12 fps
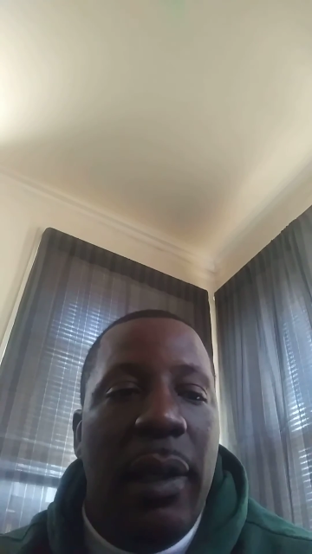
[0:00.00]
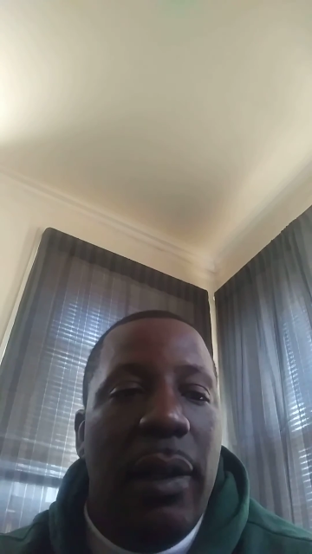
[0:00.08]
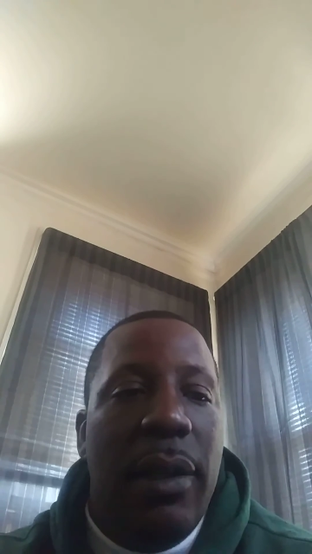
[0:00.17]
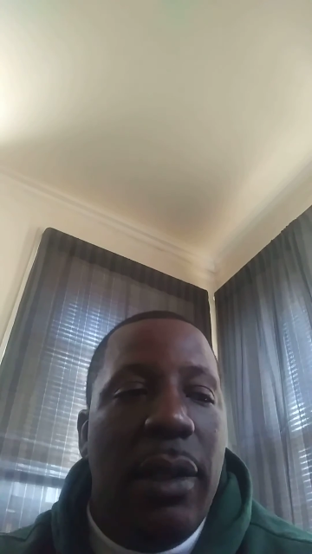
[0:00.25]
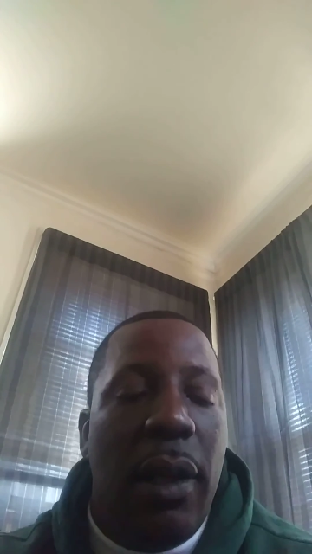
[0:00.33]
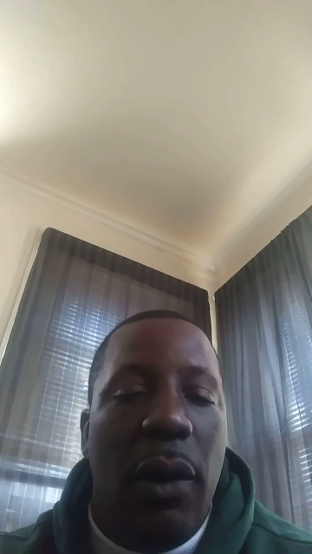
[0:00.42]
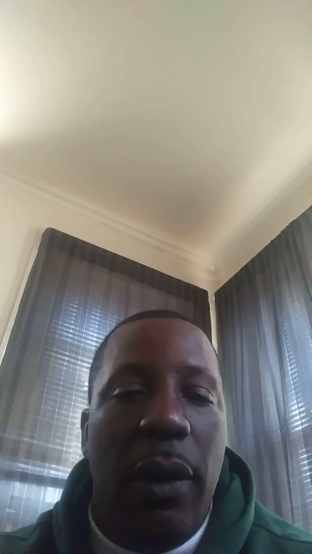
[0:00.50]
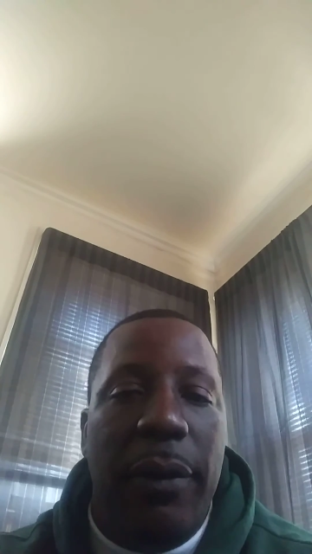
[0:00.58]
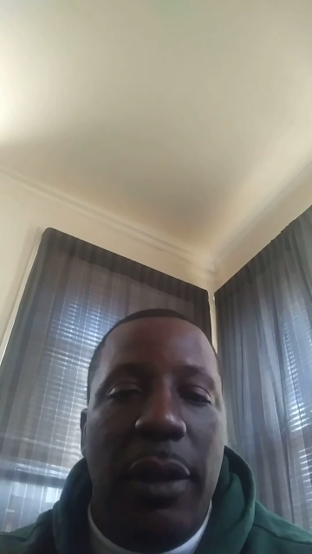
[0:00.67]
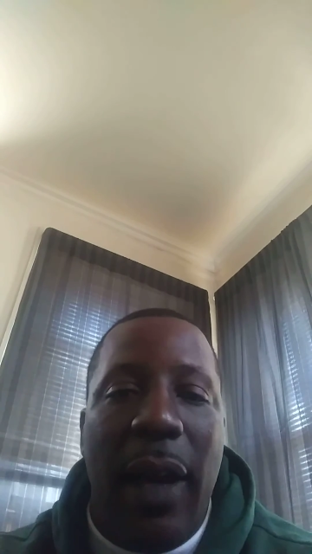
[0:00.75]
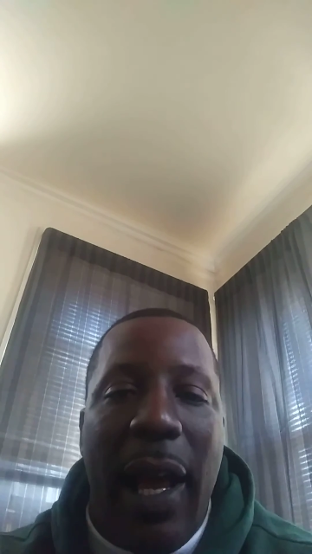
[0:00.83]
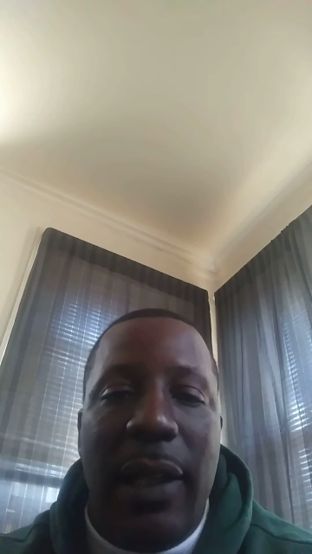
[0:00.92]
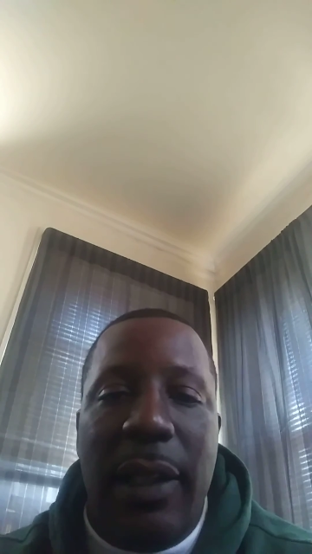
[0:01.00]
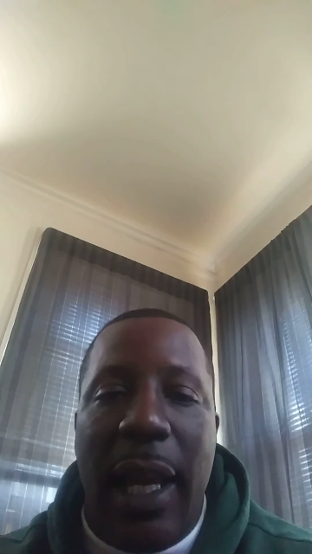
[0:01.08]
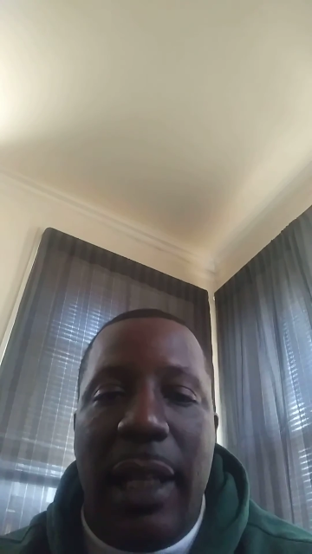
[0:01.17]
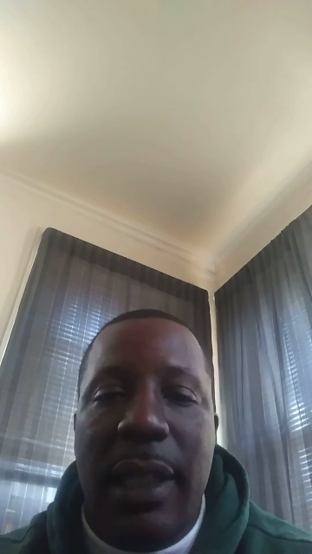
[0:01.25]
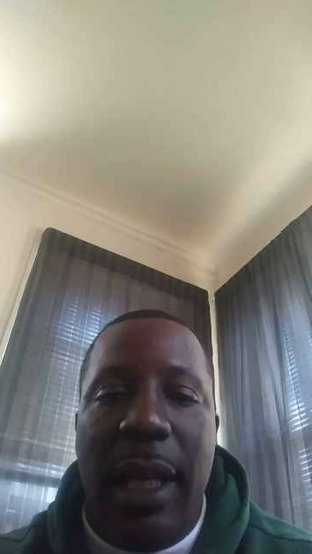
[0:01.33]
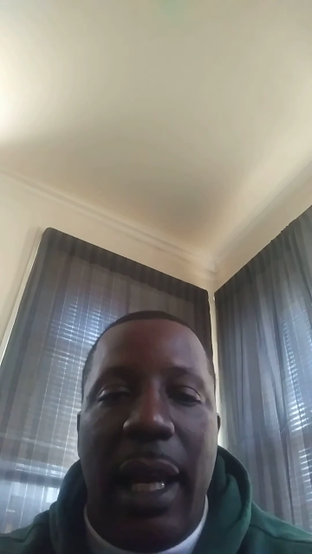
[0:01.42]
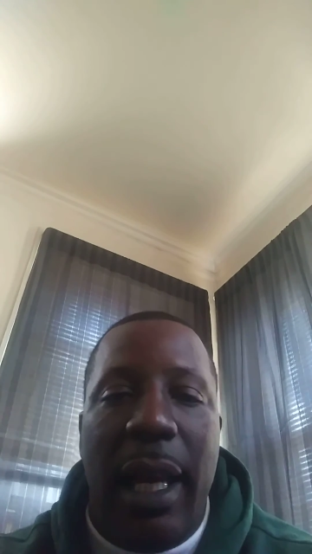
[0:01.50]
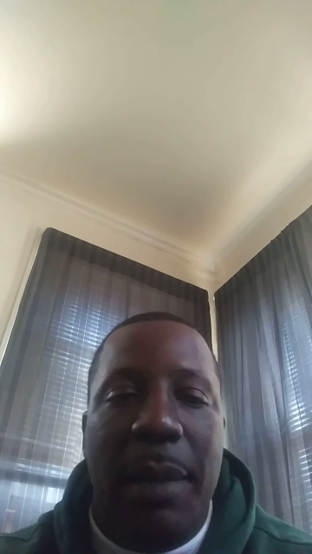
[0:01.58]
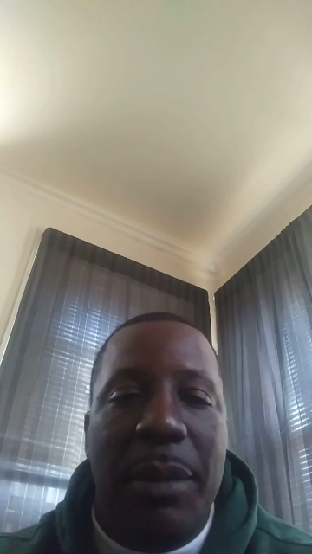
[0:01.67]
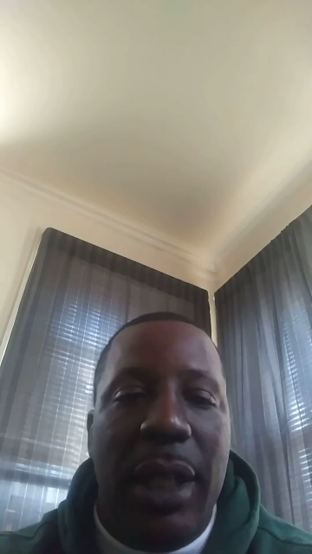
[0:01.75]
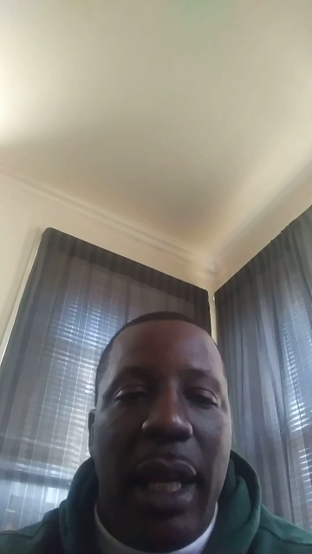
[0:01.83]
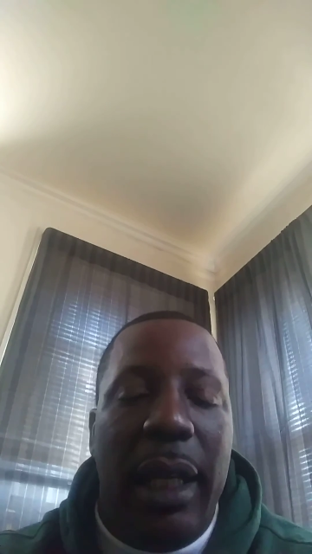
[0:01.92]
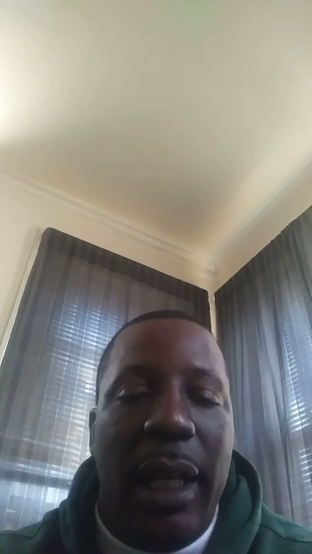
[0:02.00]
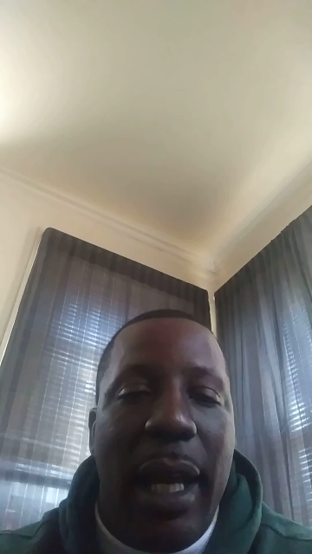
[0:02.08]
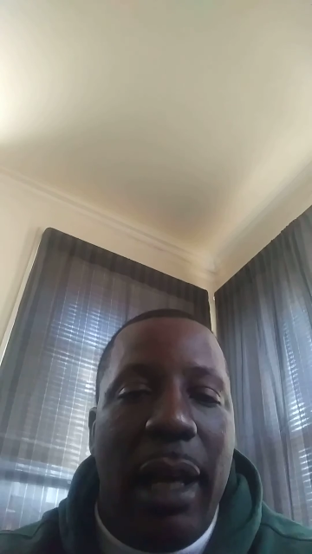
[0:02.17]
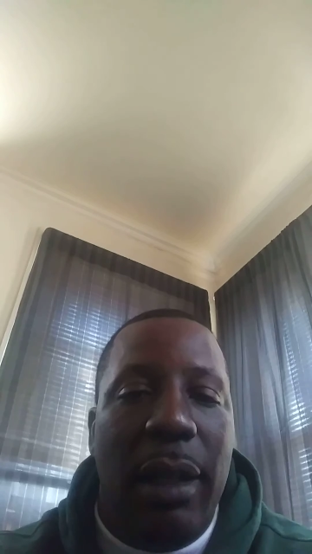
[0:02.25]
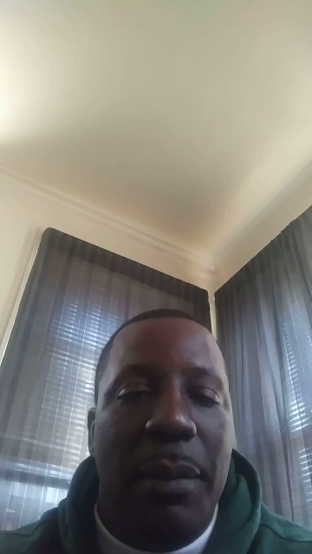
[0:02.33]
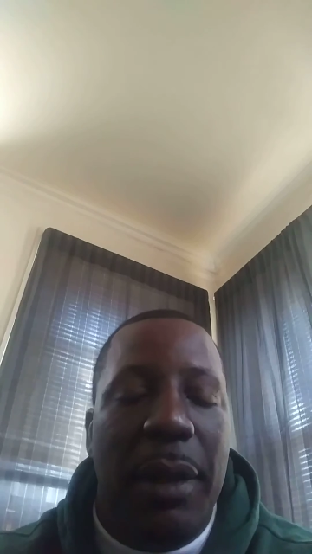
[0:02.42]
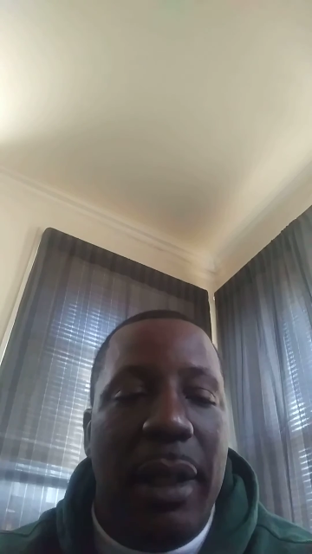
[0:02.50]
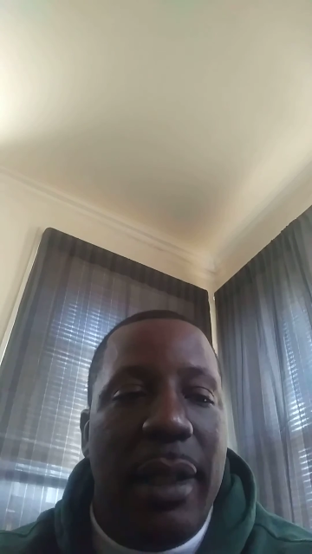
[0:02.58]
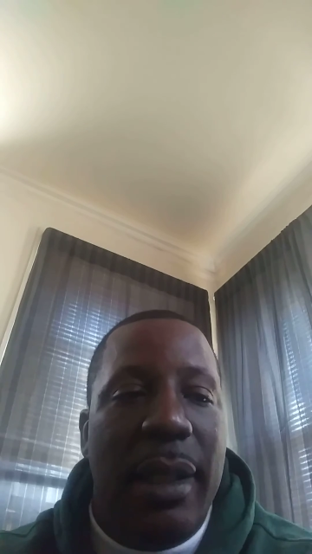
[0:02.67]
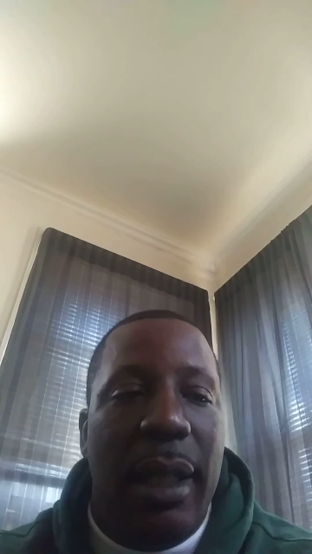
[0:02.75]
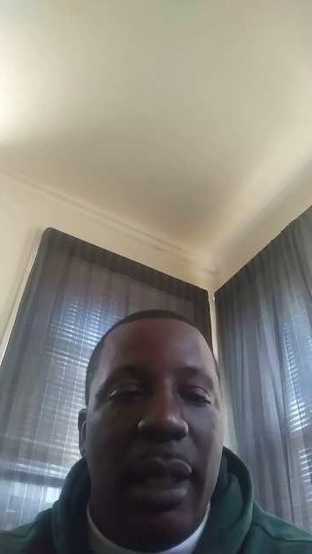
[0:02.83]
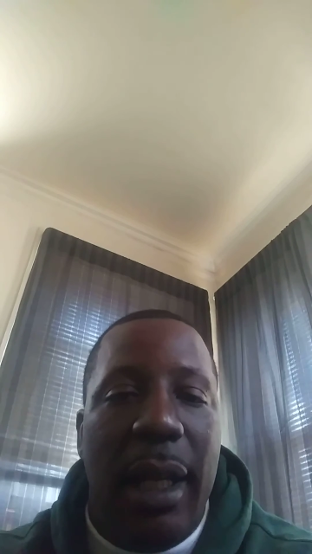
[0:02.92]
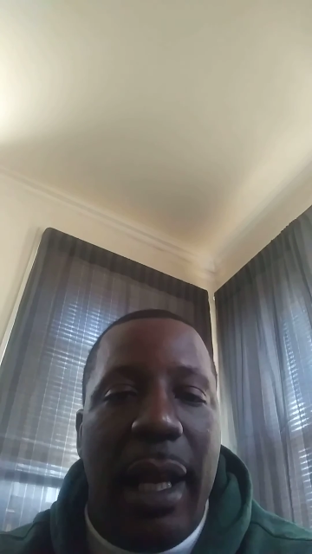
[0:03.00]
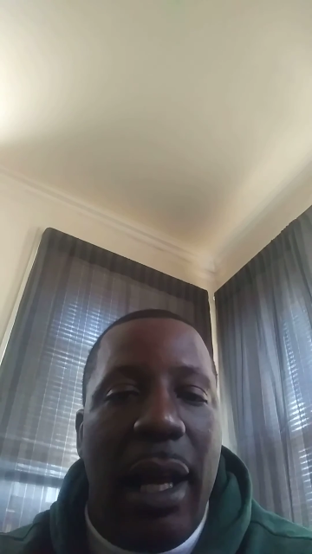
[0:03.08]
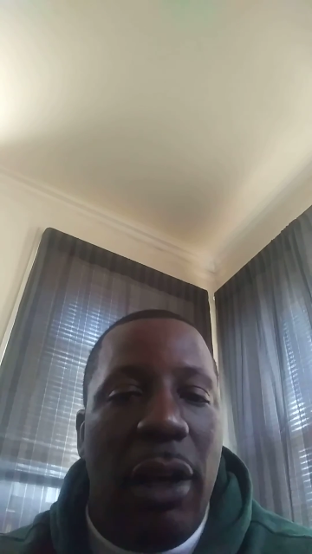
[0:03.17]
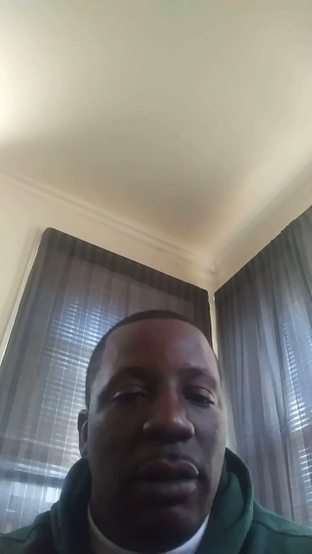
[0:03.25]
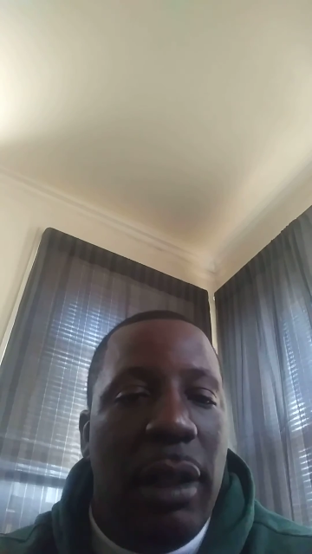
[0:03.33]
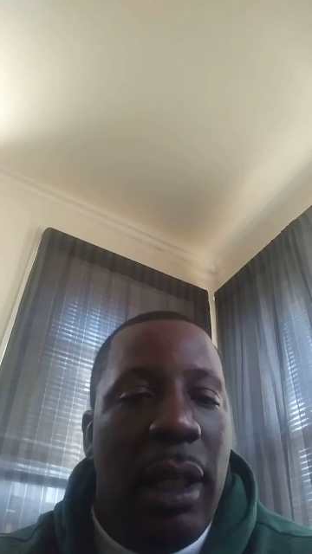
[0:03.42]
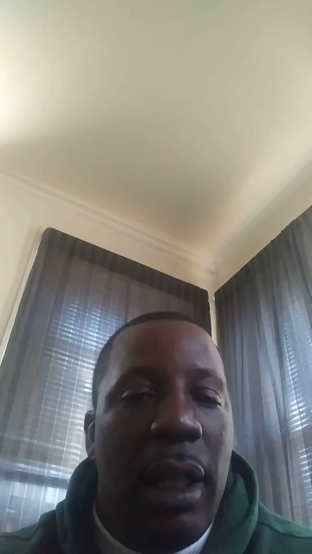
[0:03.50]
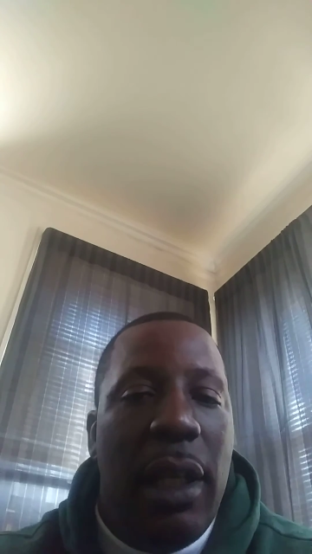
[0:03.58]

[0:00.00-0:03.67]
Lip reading: So if you guys got time, check it out. I'm going to send it out.